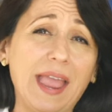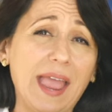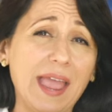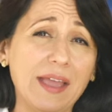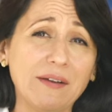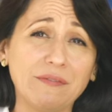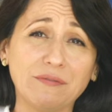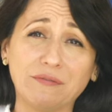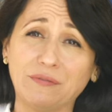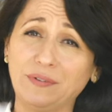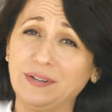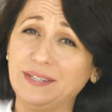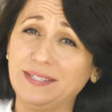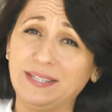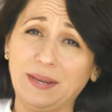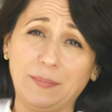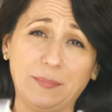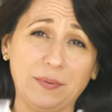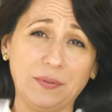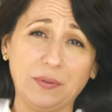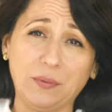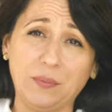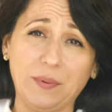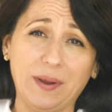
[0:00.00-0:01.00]
every step
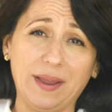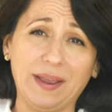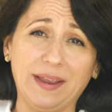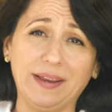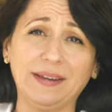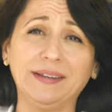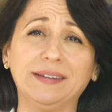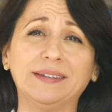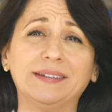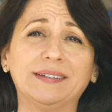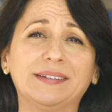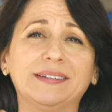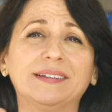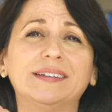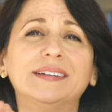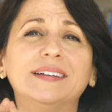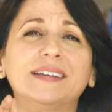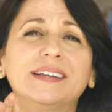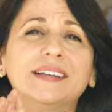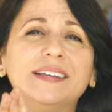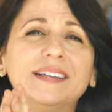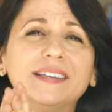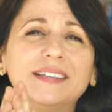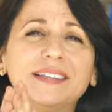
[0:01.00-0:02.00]
of the way.
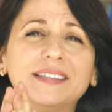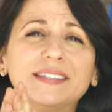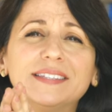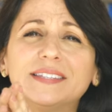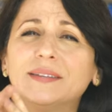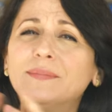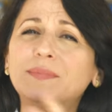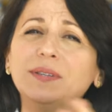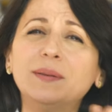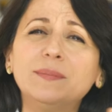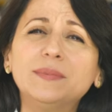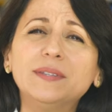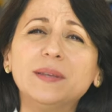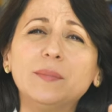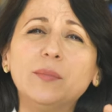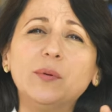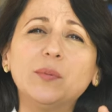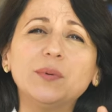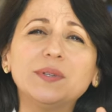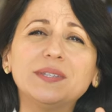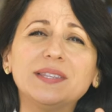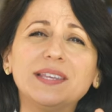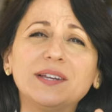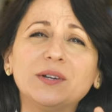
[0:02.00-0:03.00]
Sometimes someone
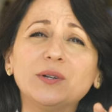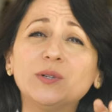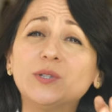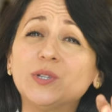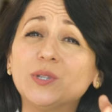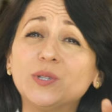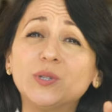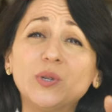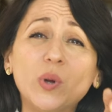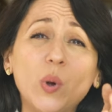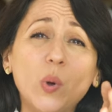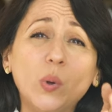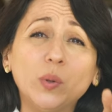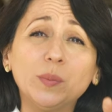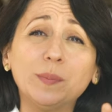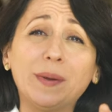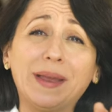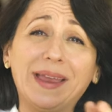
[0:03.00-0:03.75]
was there just to hold my